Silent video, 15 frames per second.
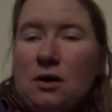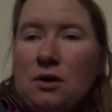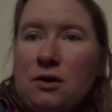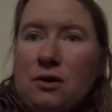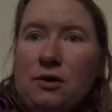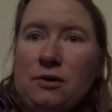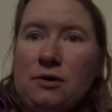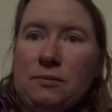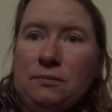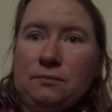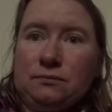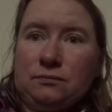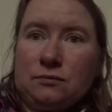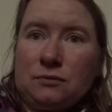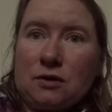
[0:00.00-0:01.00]
they
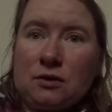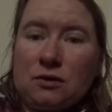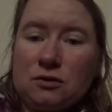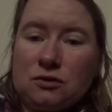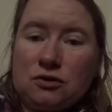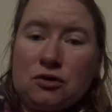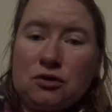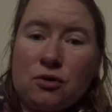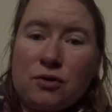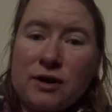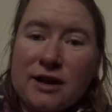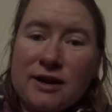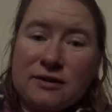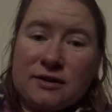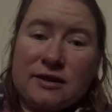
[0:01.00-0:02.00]

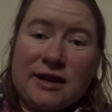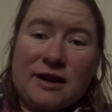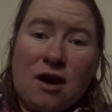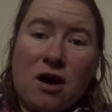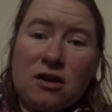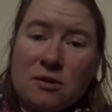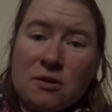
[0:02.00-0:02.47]
all